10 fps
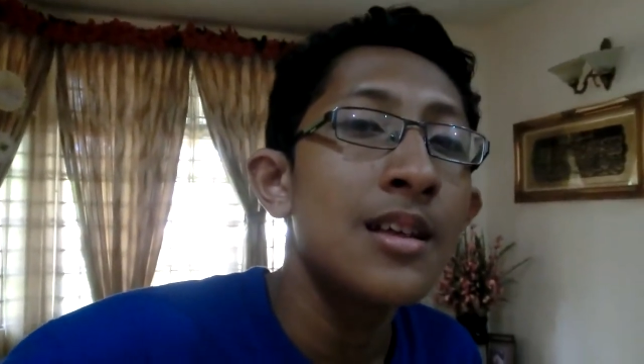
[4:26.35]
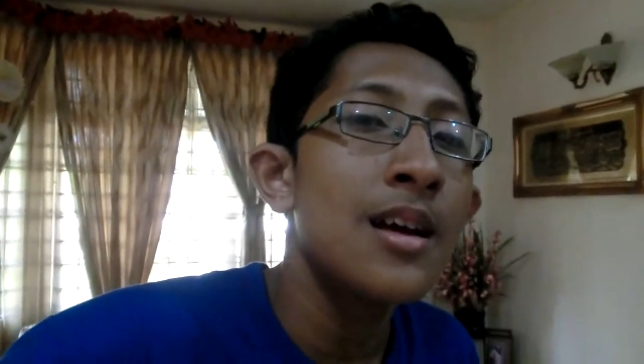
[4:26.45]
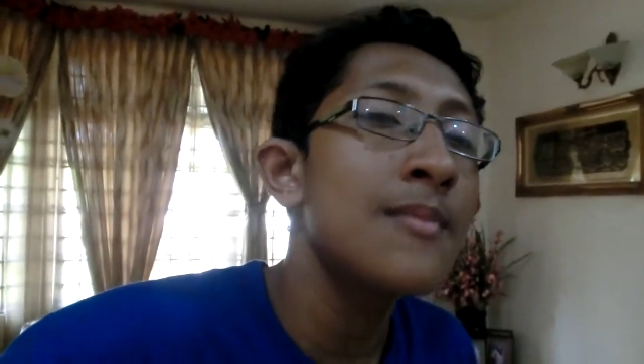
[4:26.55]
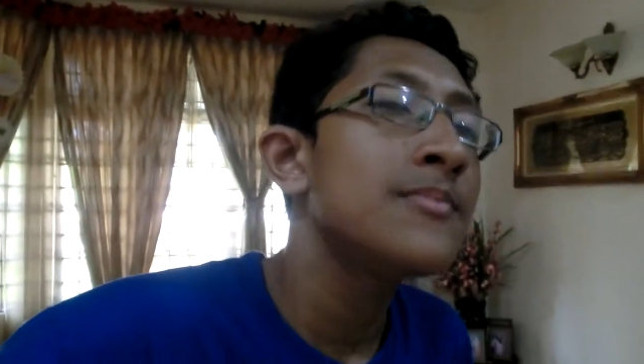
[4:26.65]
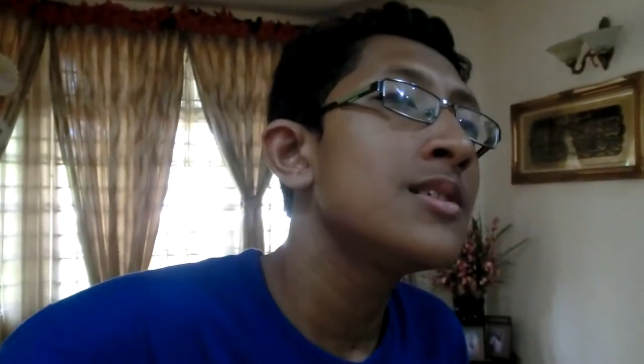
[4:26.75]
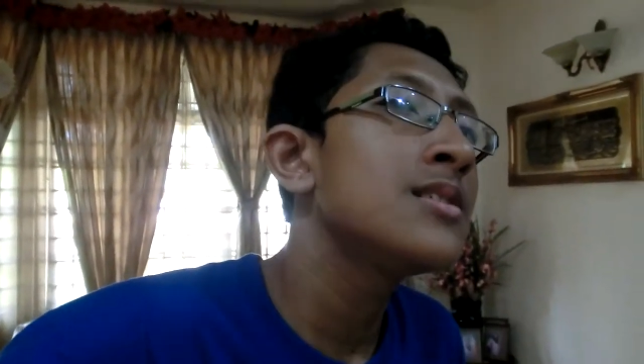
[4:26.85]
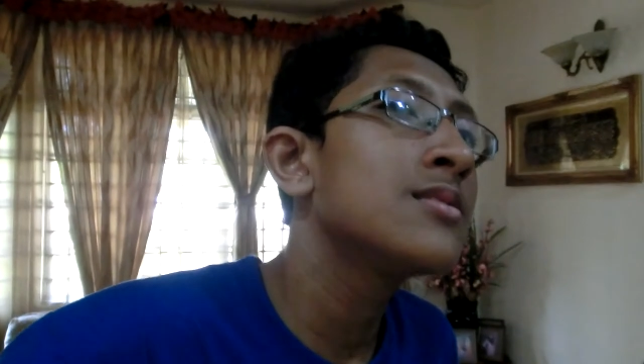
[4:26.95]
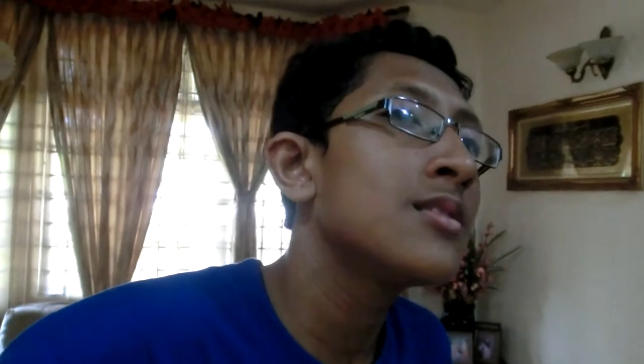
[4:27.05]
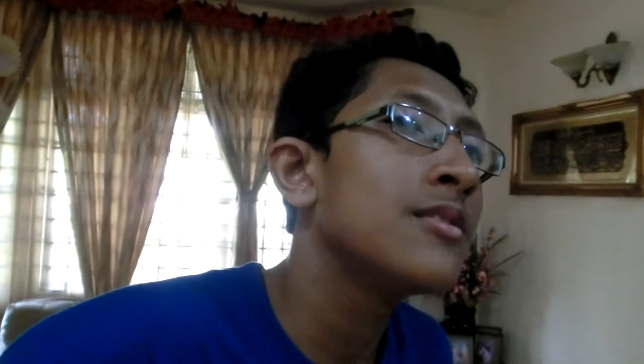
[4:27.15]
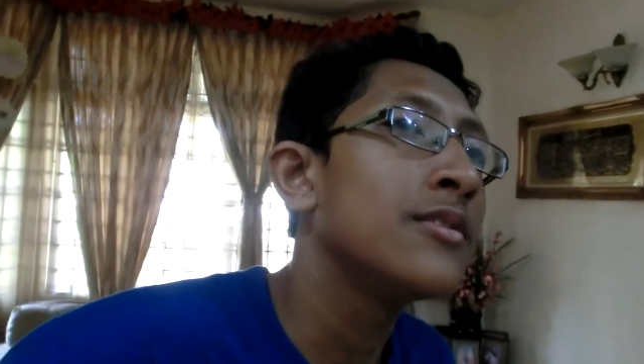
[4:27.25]
I'm pretty
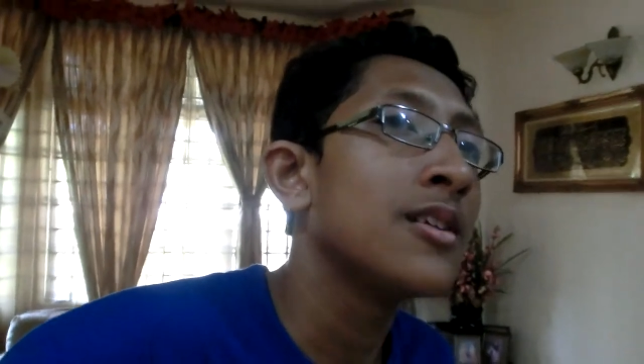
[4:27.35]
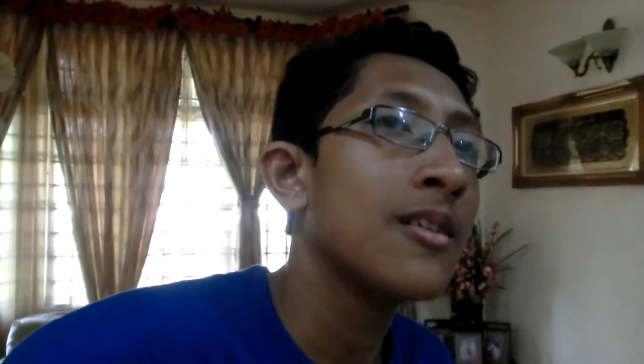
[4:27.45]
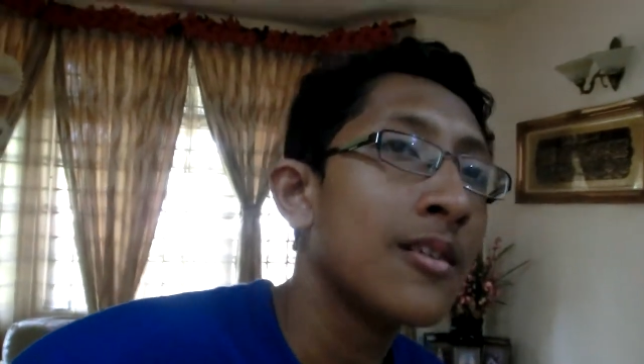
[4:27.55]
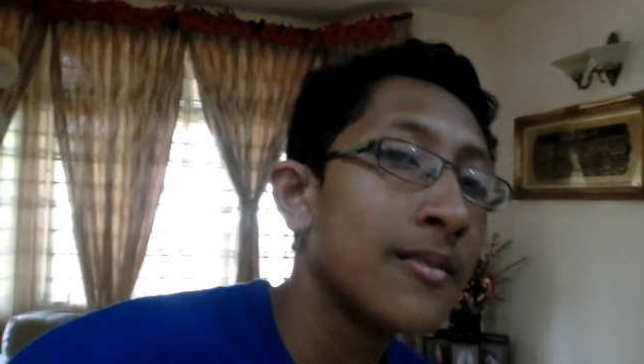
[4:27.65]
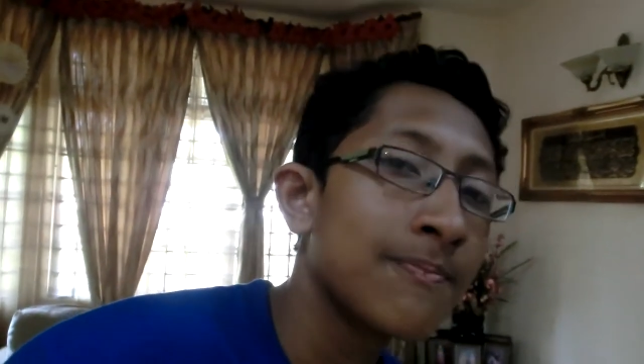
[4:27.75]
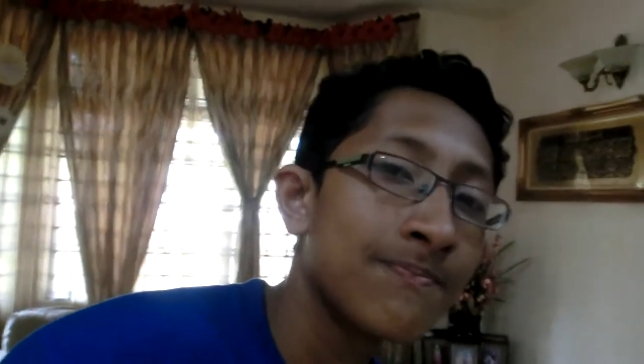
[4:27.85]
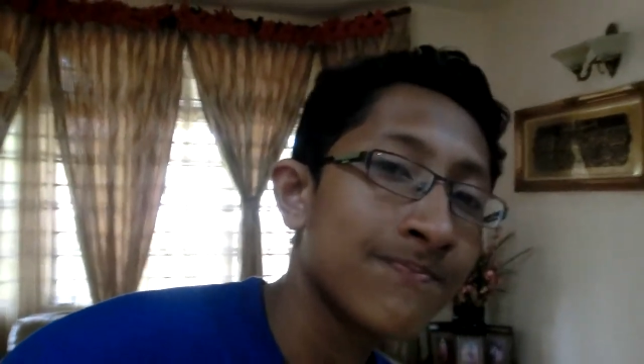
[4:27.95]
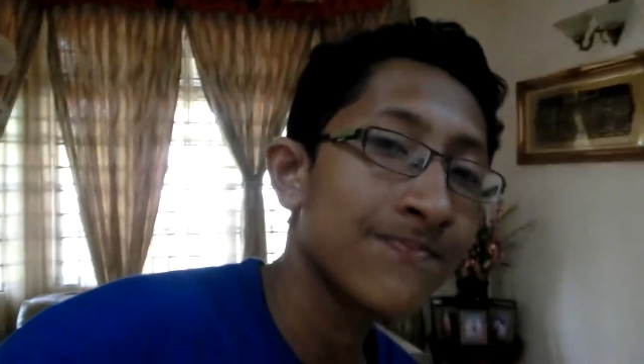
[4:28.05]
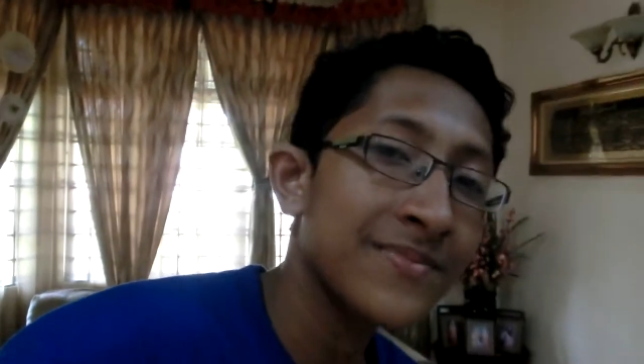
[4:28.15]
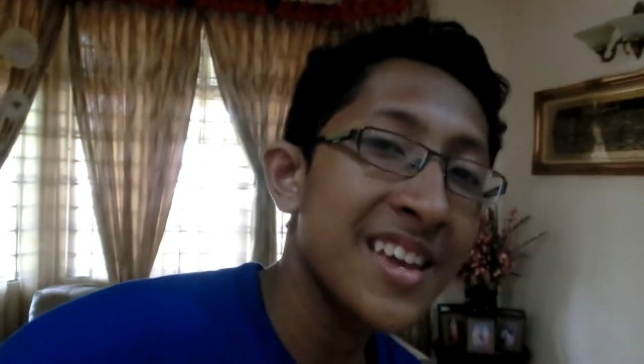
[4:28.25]
sorry for you
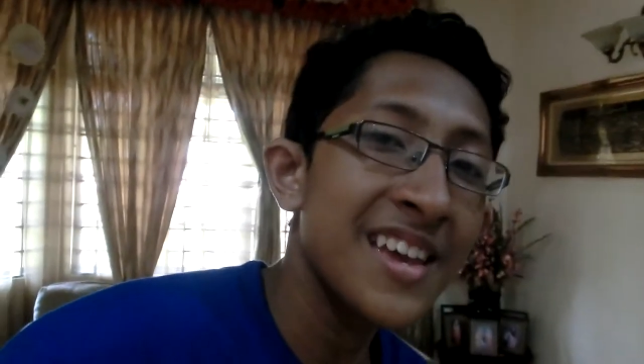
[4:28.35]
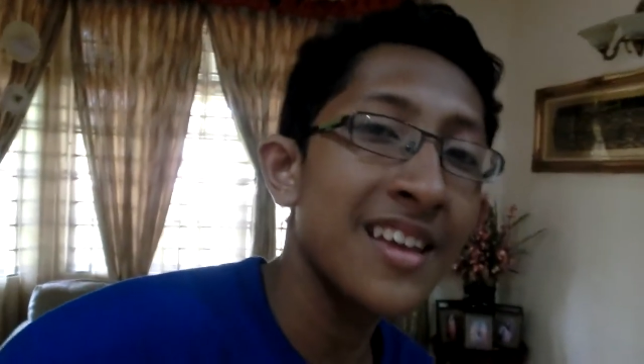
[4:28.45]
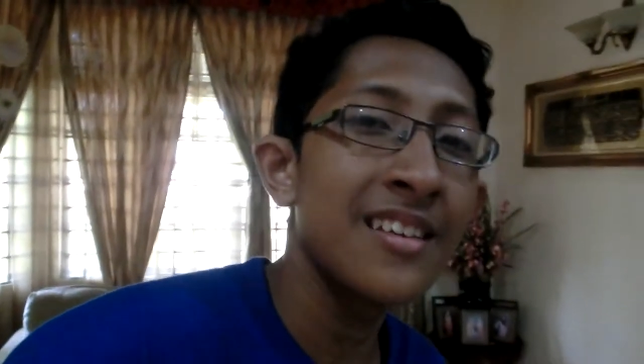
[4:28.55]
okay